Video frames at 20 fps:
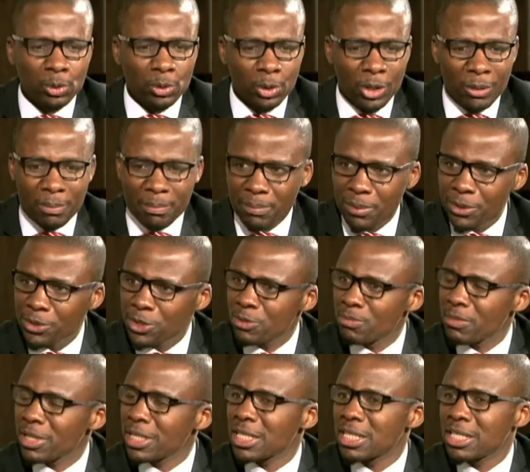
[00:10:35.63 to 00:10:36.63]
a business
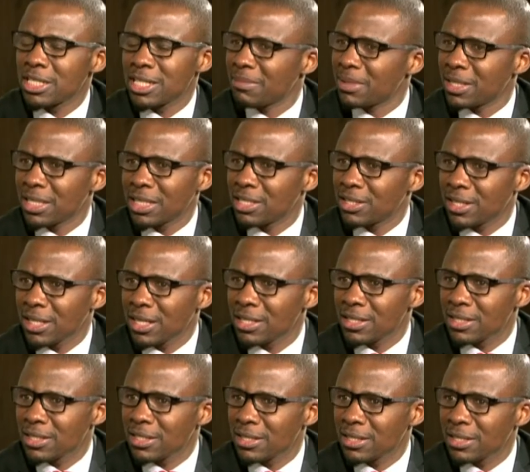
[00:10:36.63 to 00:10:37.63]
meeting shabbily
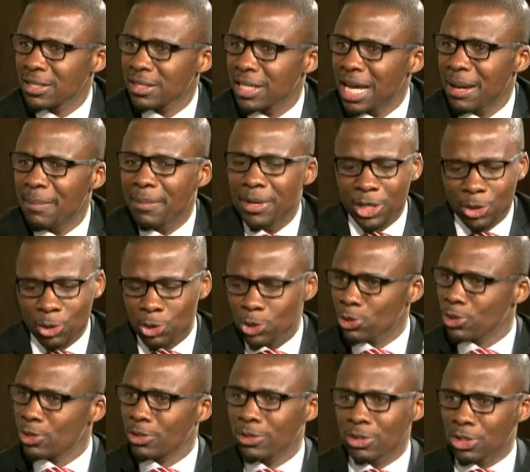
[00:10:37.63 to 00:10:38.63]
dressed, I mean, you
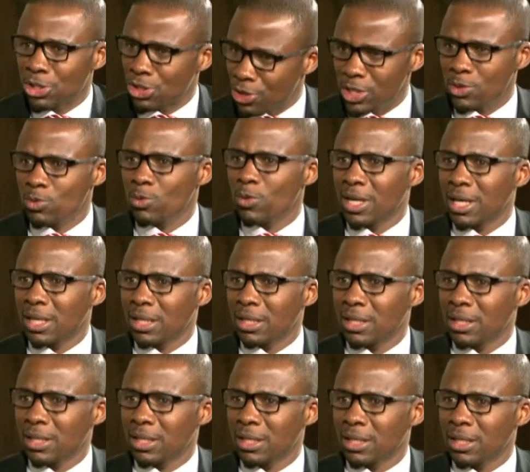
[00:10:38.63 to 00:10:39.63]
should dress well.
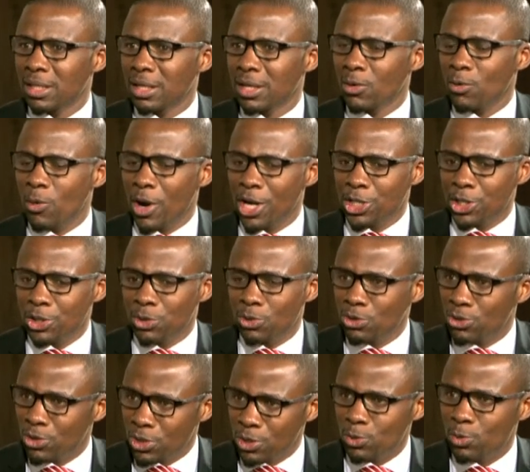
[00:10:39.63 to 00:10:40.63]
Why should you
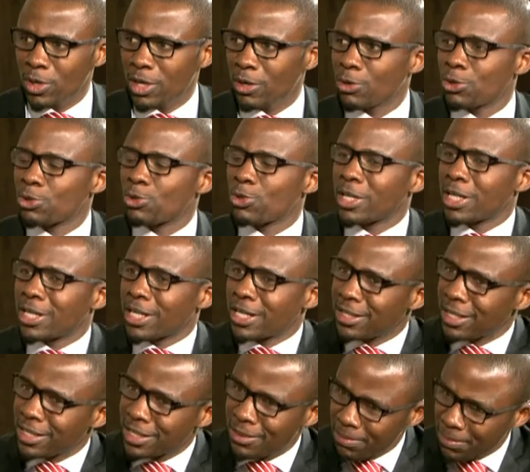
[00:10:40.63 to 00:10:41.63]
dress well? To create
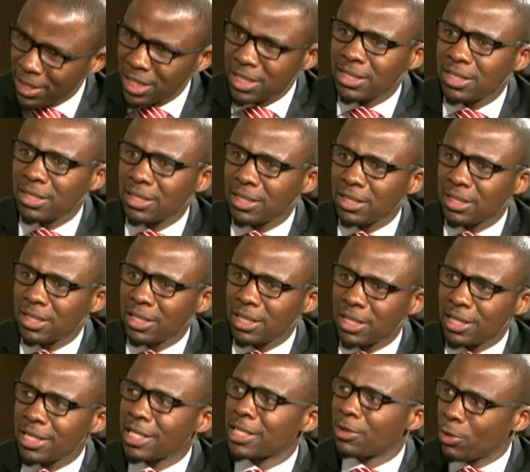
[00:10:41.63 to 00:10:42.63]
that impression
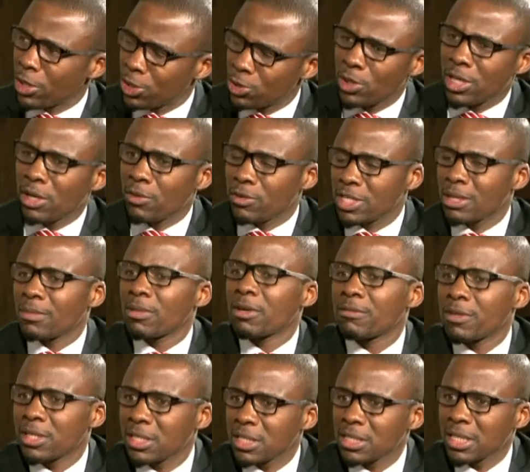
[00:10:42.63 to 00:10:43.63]
that we're talking to someone
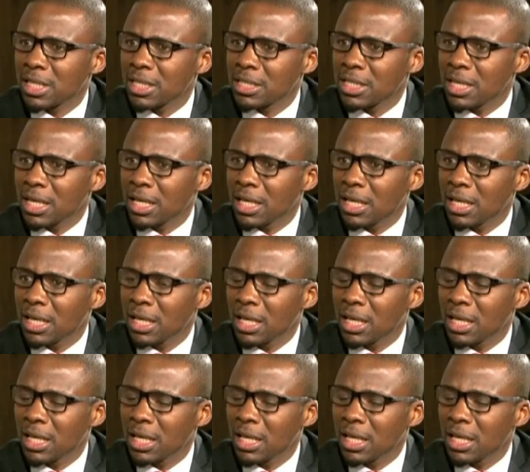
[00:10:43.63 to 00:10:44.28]
very serious here.